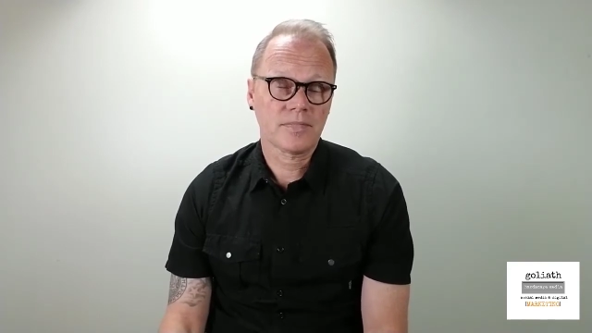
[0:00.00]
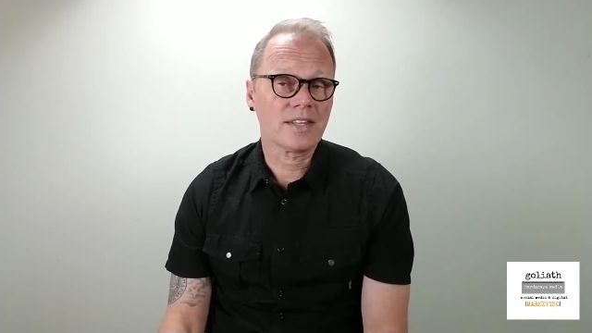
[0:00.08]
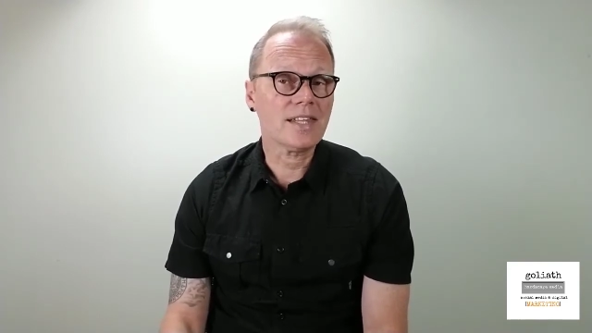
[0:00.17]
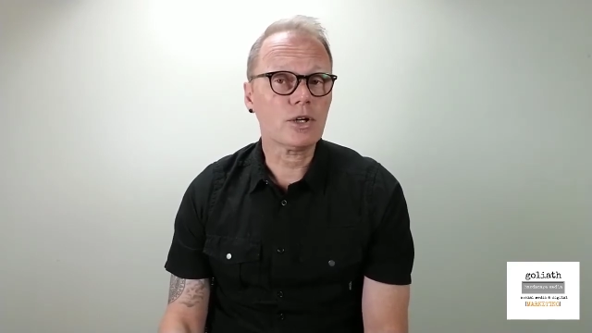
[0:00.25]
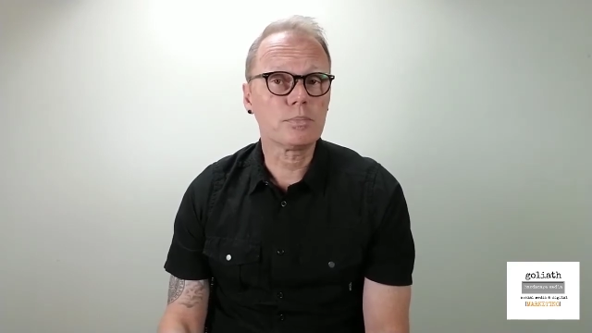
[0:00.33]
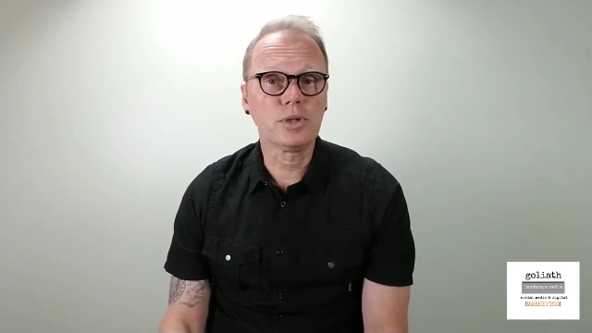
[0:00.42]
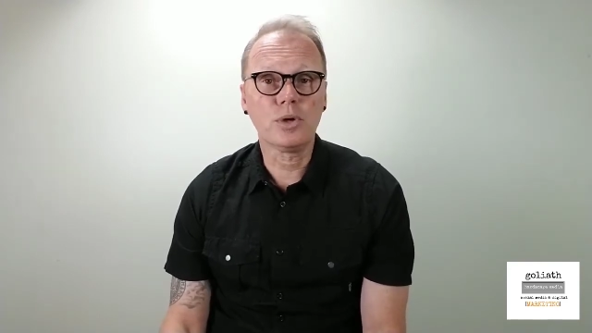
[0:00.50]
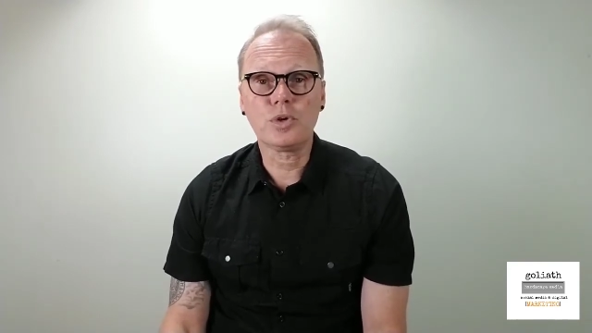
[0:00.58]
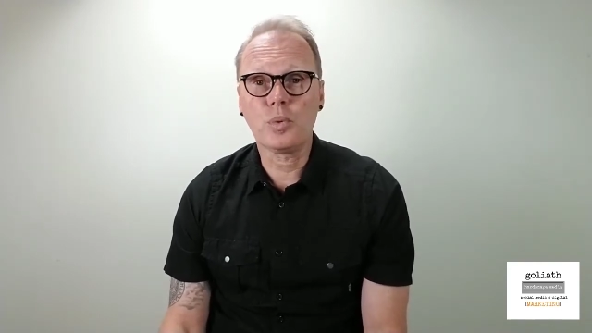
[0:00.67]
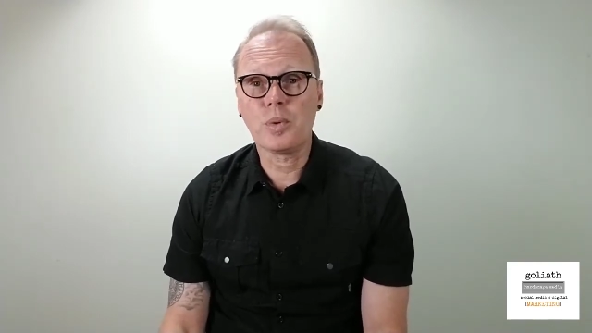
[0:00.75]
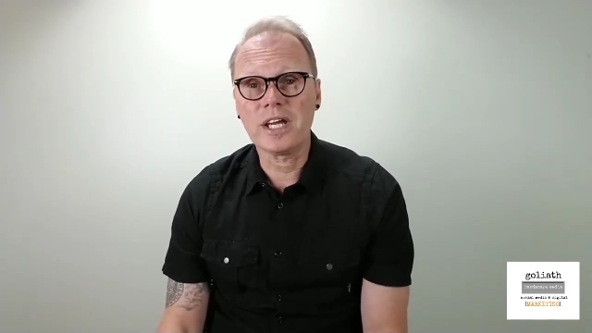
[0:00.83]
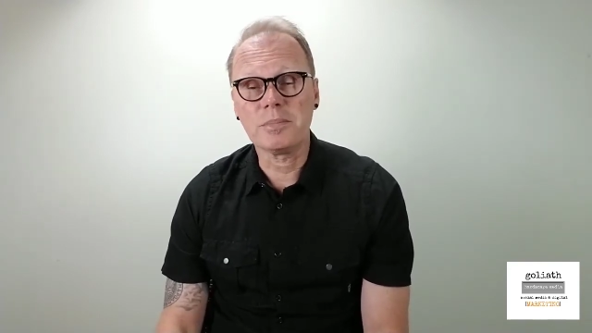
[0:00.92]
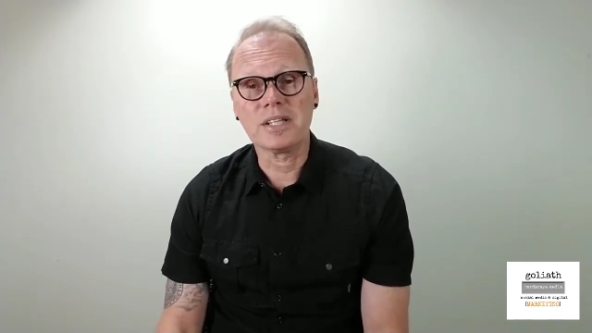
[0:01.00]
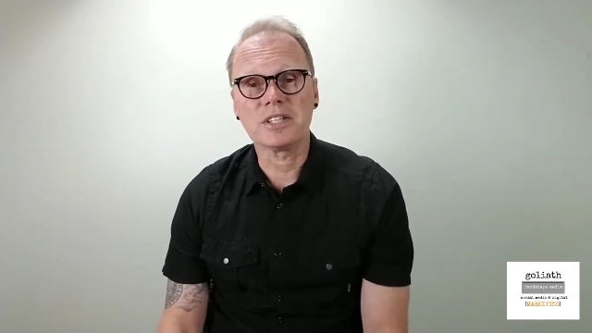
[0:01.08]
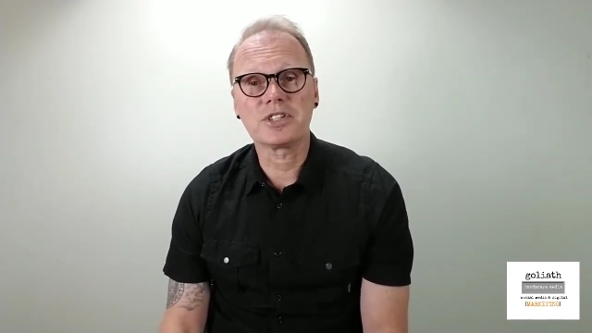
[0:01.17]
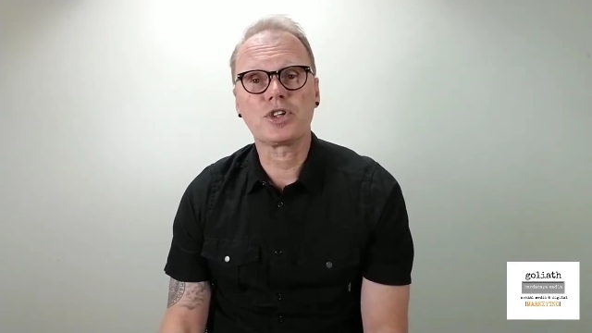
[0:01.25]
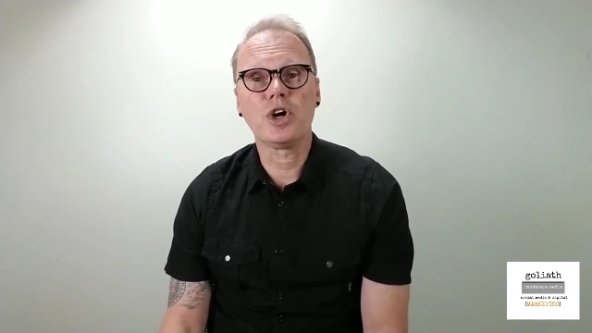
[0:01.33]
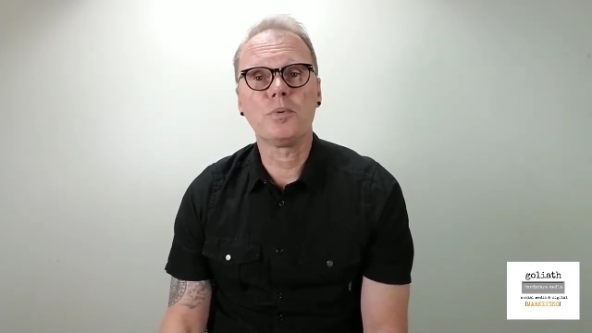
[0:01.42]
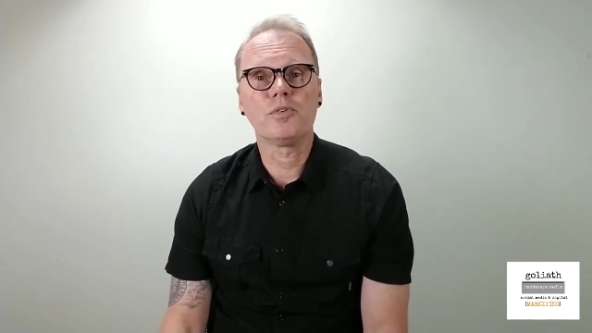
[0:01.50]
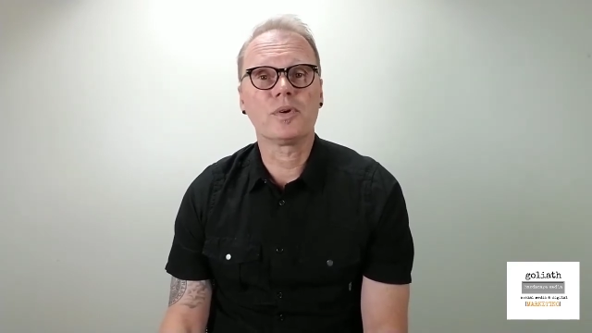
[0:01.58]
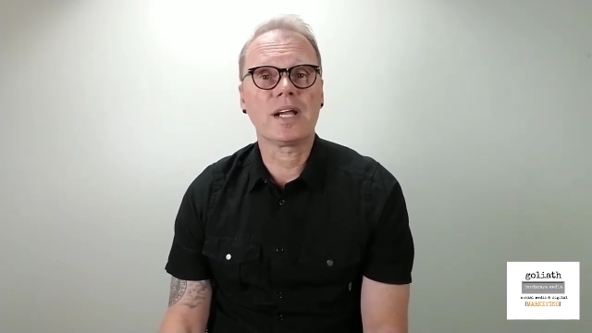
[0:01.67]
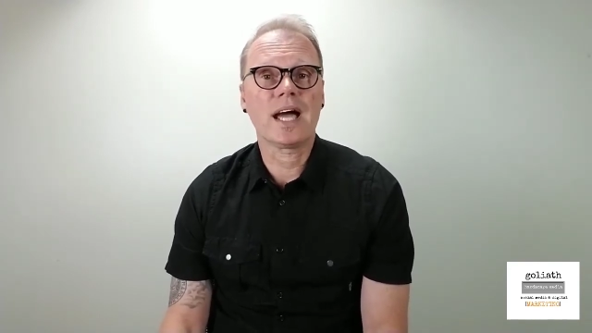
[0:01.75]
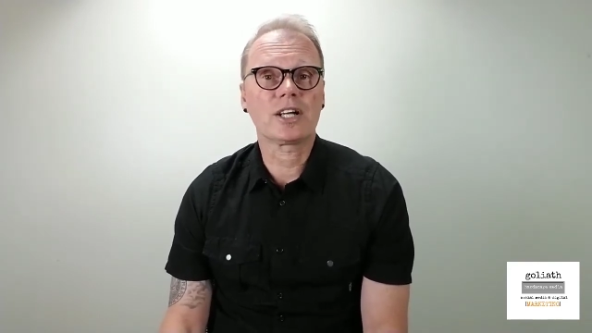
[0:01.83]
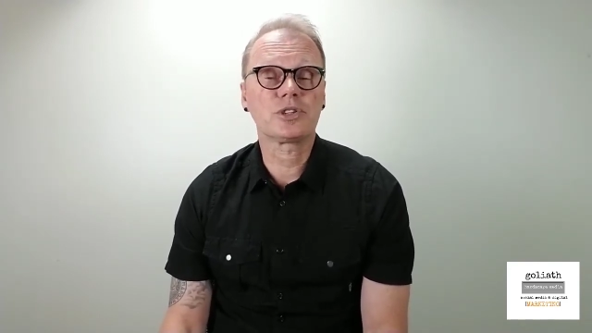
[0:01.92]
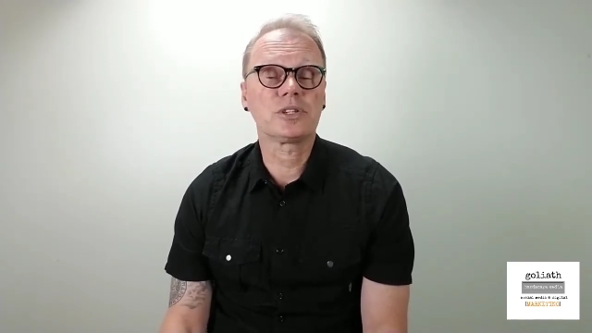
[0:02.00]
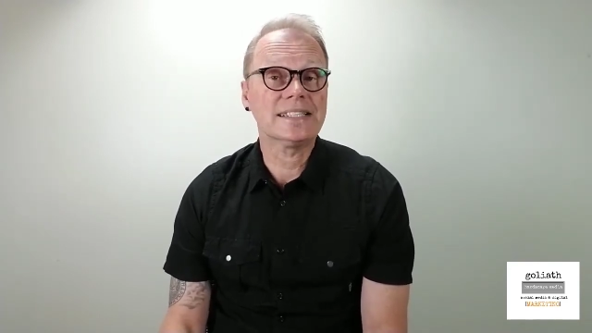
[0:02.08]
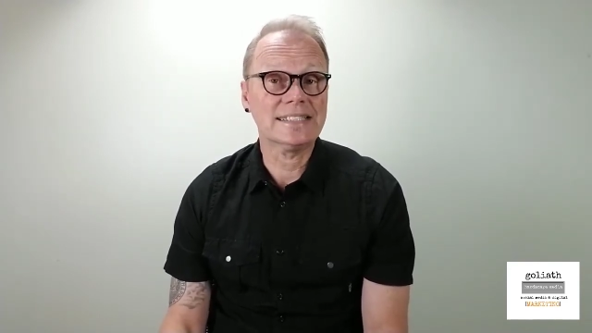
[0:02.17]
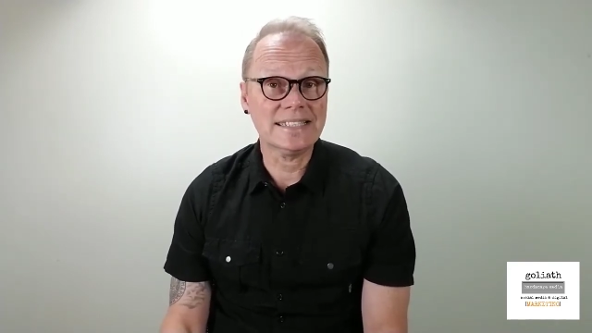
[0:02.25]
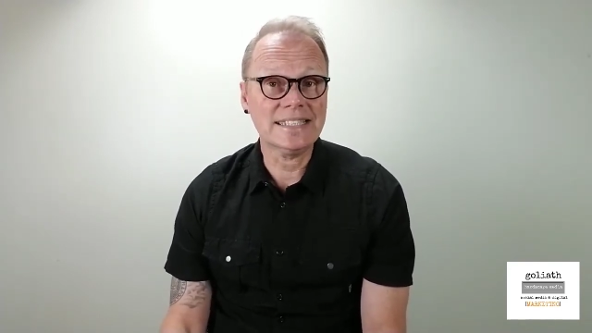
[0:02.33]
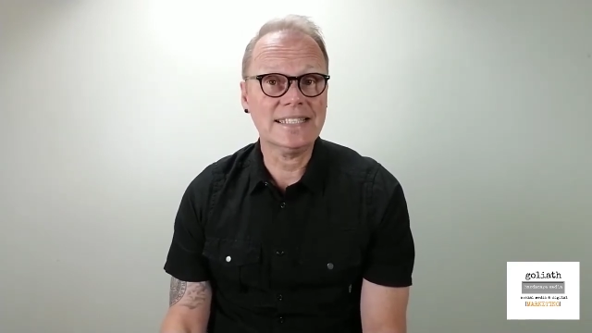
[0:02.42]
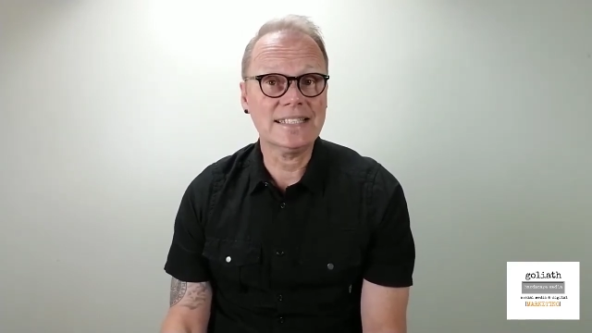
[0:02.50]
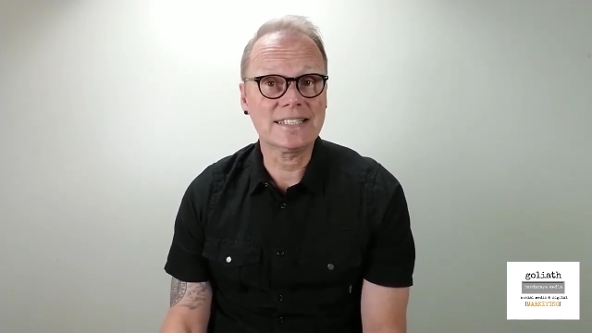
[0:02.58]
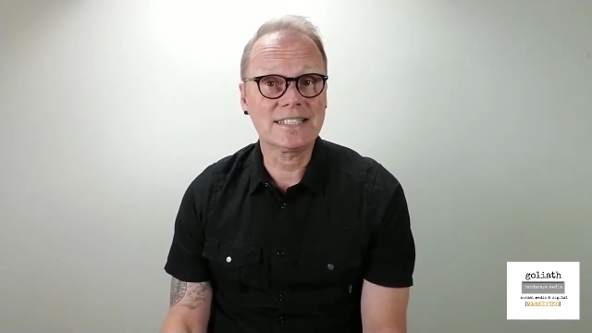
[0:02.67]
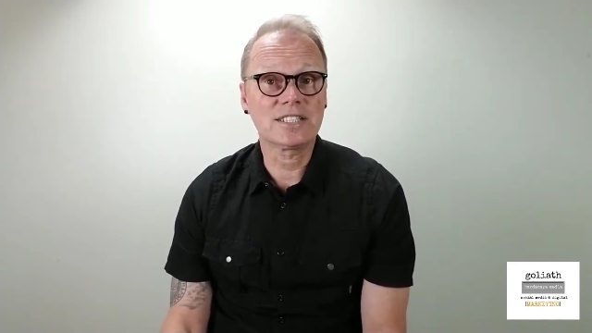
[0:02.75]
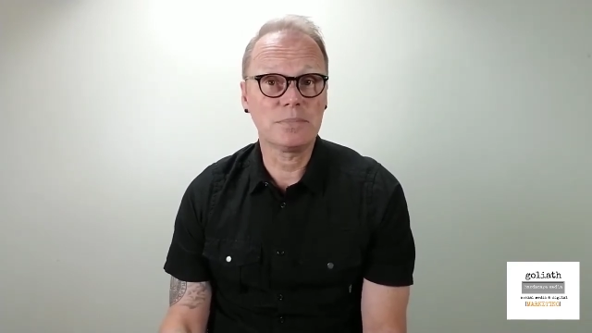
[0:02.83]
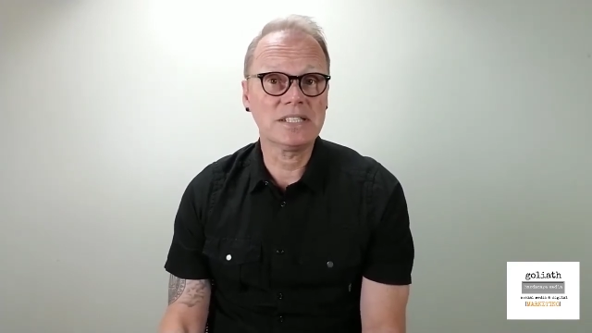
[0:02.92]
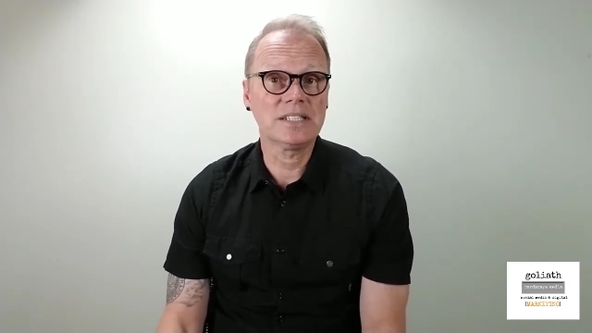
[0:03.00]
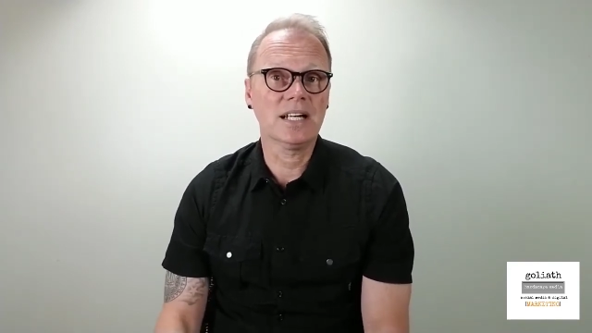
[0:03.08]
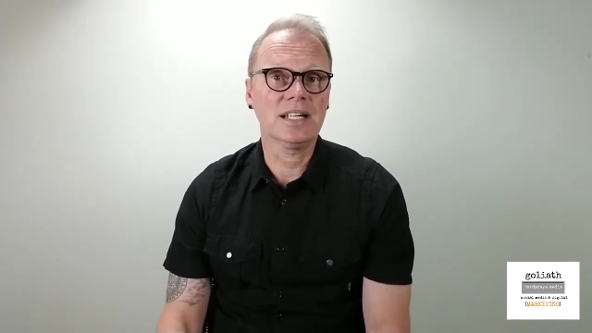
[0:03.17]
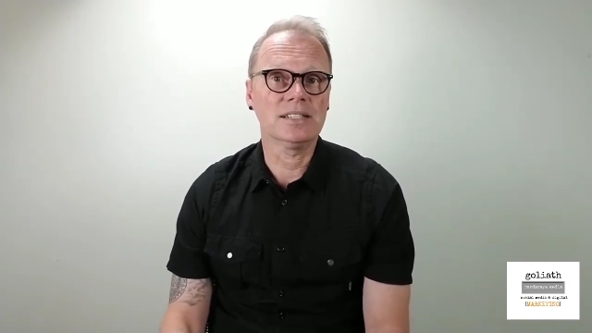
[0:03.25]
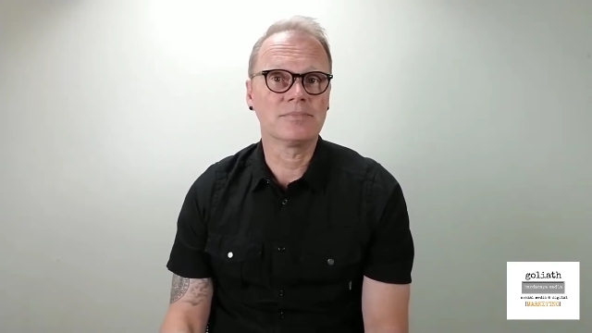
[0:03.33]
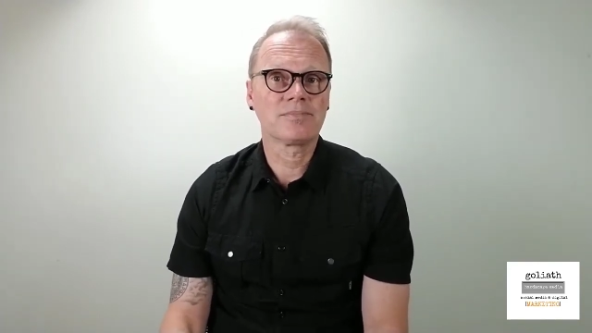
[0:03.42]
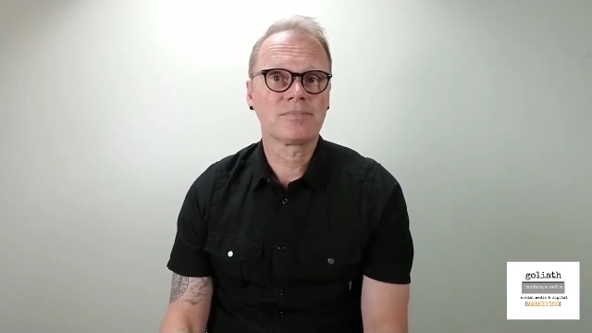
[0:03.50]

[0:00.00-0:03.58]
They are blown away by the scope of what actually needs to be done.